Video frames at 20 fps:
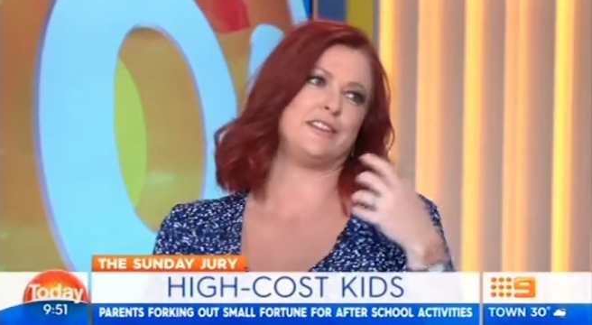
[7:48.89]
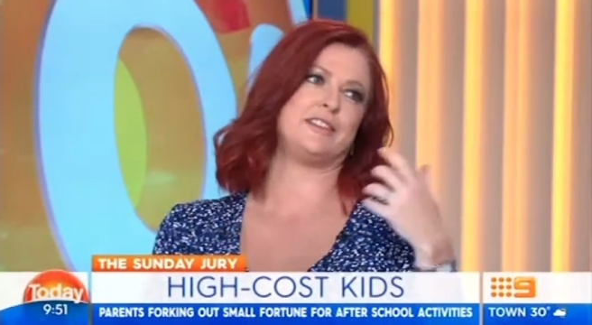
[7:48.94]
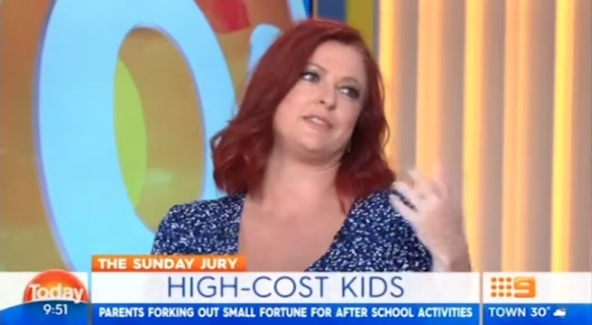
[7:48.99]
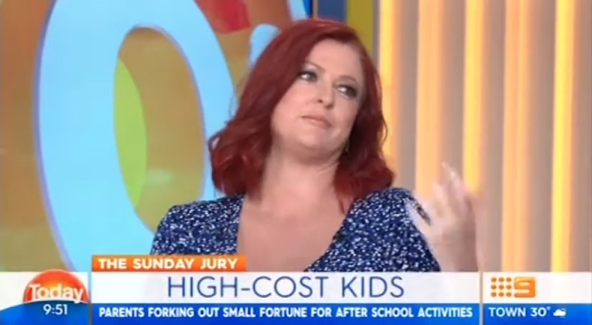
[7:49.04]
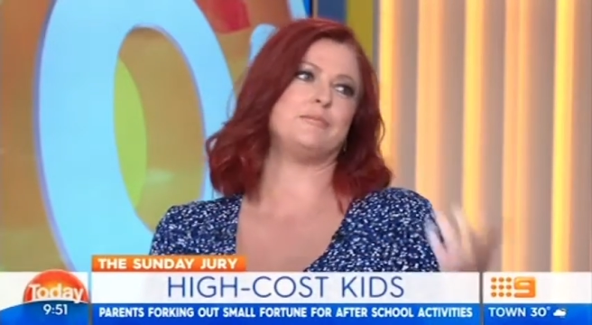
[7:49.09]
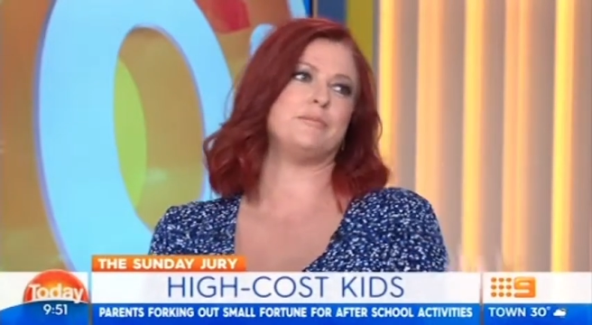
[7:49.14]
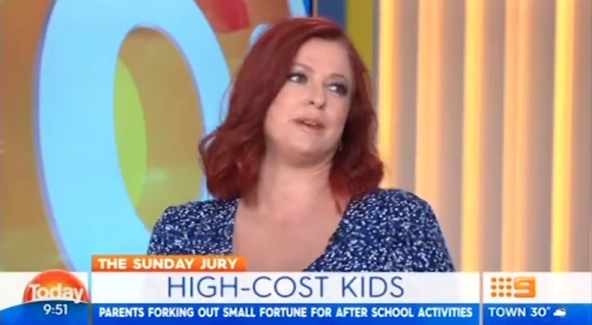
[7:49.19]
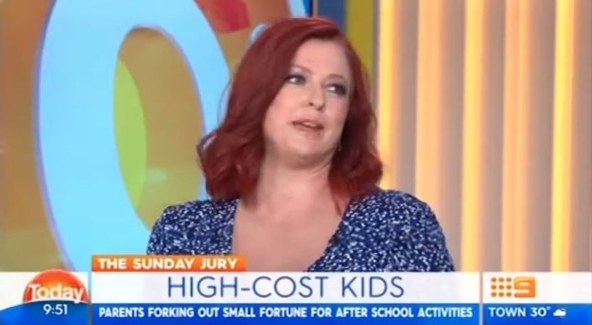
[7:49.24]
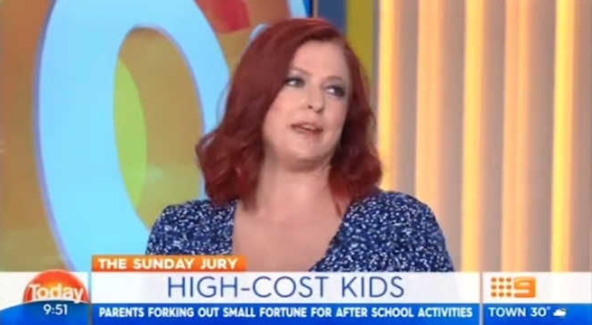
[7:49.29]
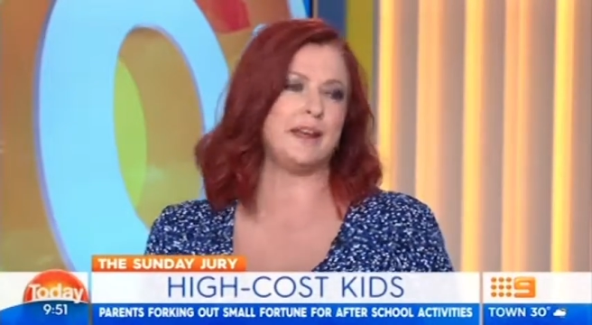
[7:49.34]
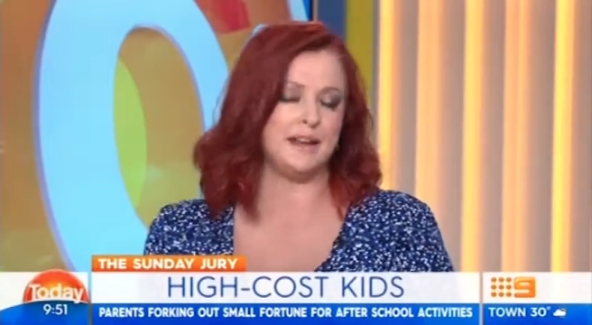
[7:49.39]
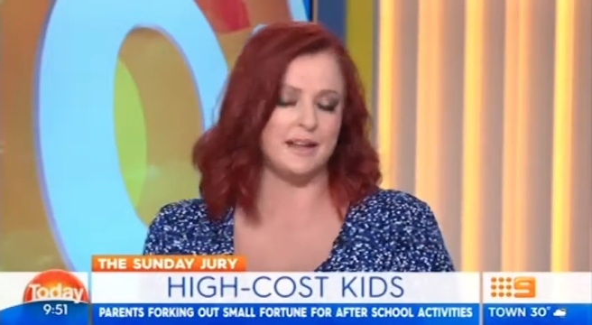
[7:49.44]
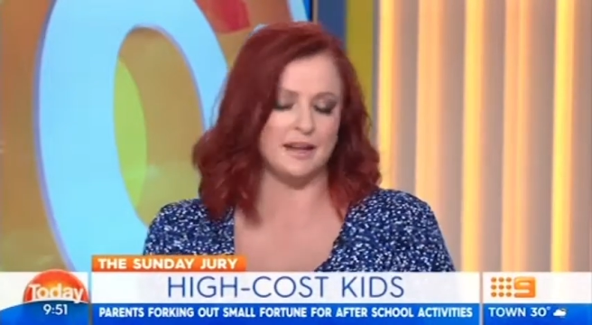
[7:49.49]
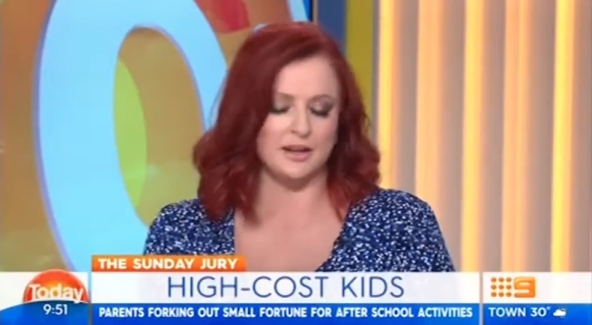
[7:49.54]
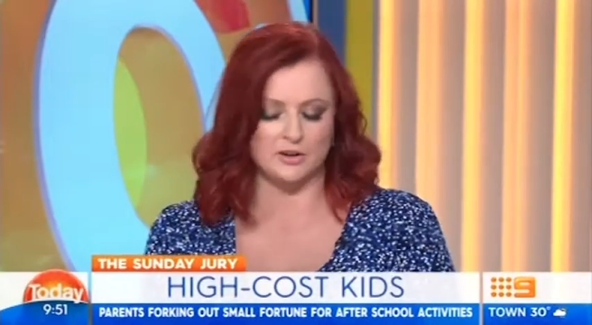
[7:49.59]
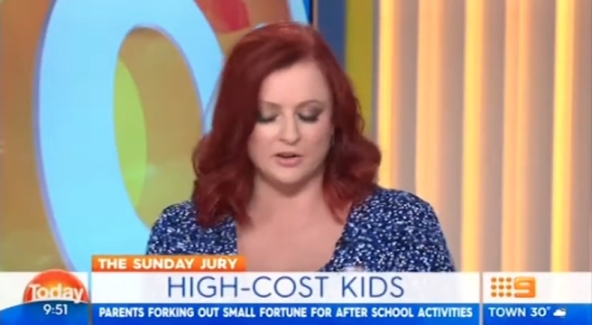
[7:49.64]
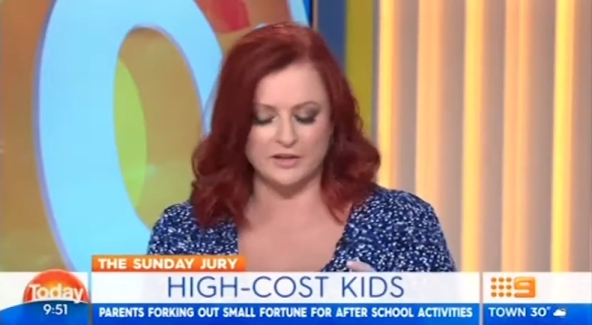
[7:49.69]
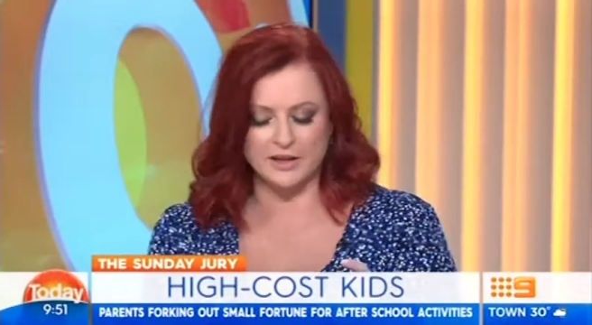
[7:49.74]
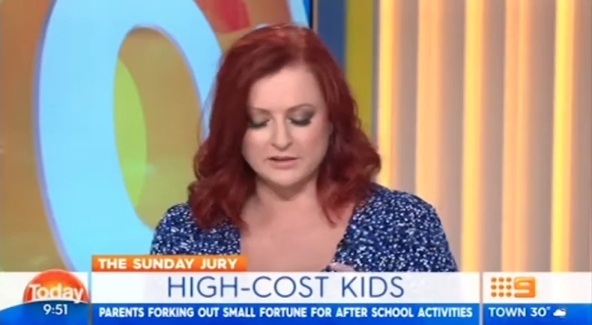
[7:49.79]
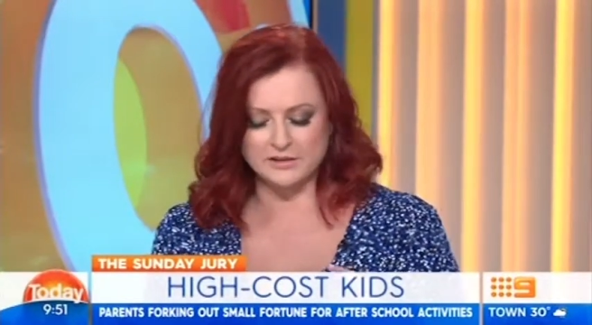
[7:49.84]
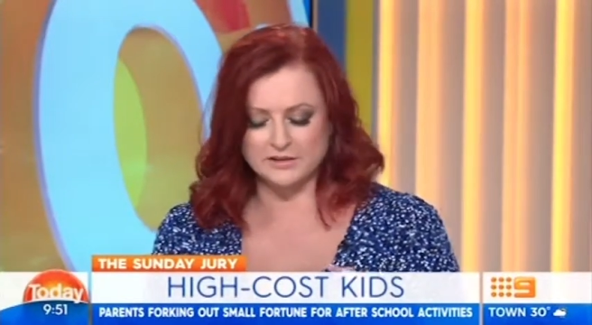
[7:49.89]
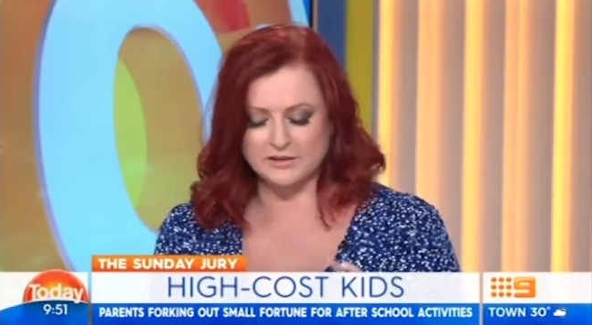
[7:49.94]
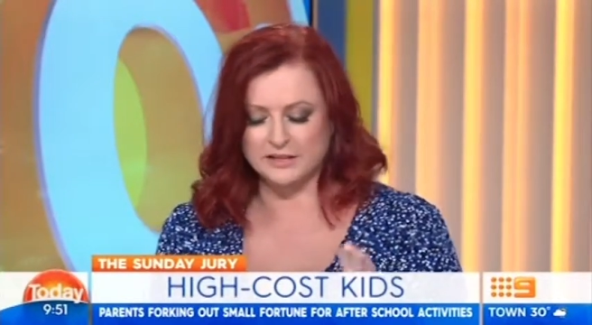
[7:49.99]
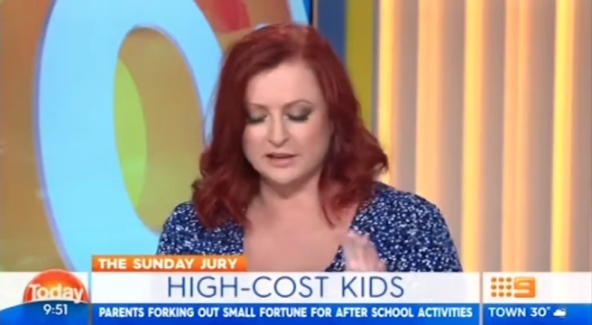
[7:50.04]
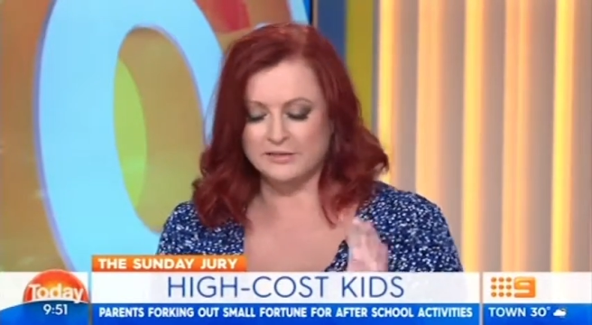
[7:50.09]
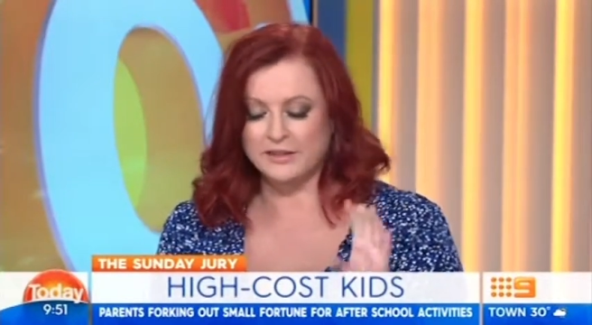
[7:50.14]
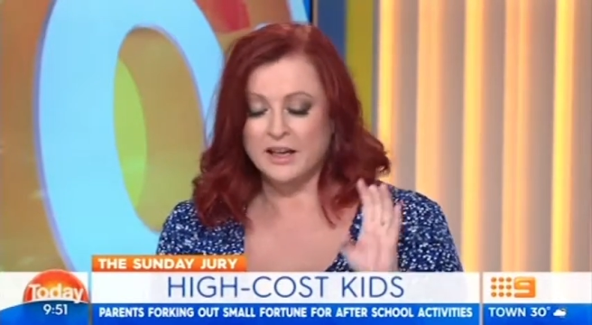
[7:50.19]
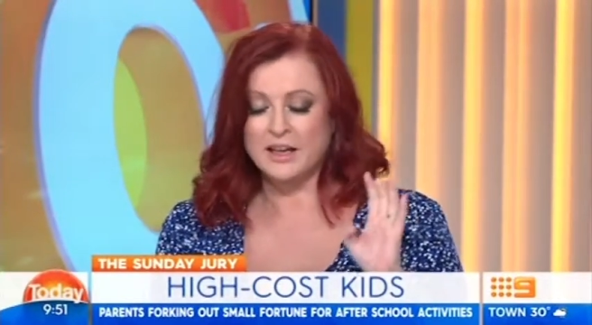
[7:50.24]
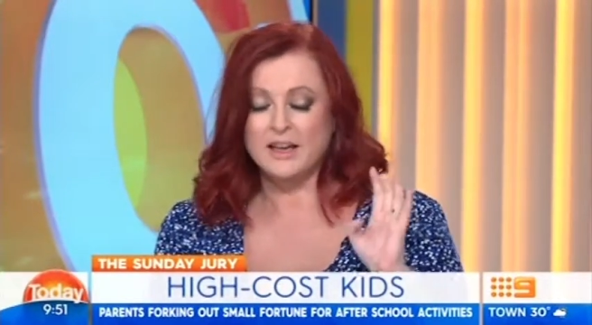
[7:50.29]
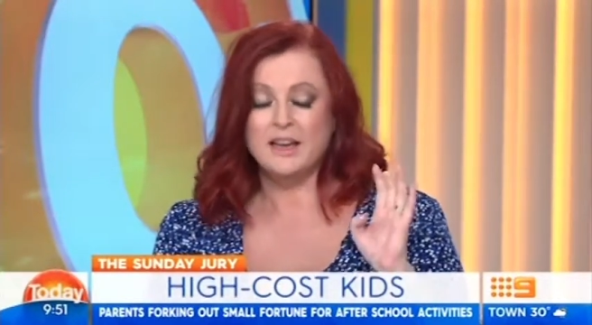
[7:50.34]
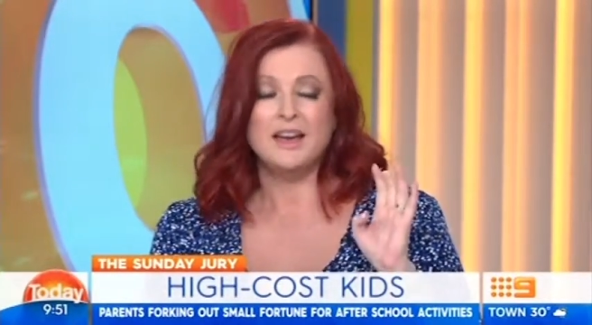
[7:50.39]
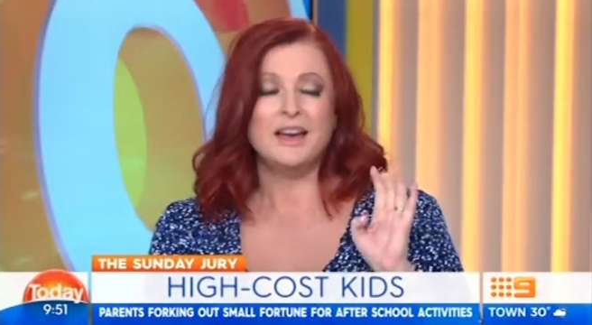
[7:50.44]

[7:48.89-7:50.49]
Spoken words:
competing and all that sort of stuff.